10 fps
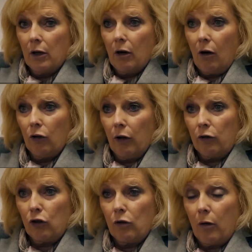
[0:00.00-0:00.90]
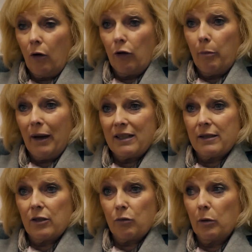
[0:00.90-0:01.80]
on the
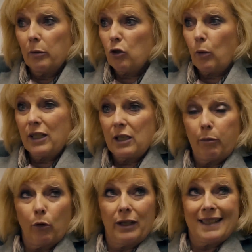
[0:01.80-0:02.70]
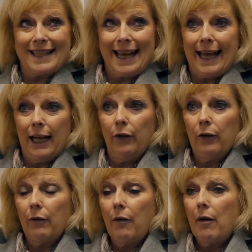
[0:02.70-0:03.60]
basis we were 20 points ahead,
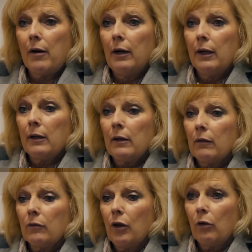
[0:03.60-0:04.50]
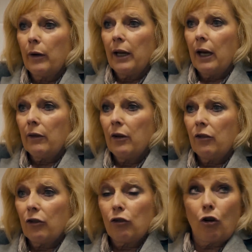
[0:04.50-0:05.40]
that we had
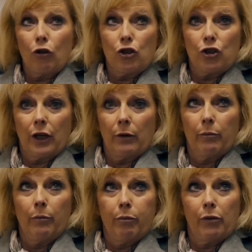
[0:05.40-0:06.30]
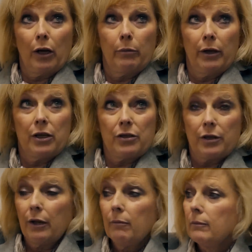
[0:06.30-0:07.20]
this astonishing Prime Minister,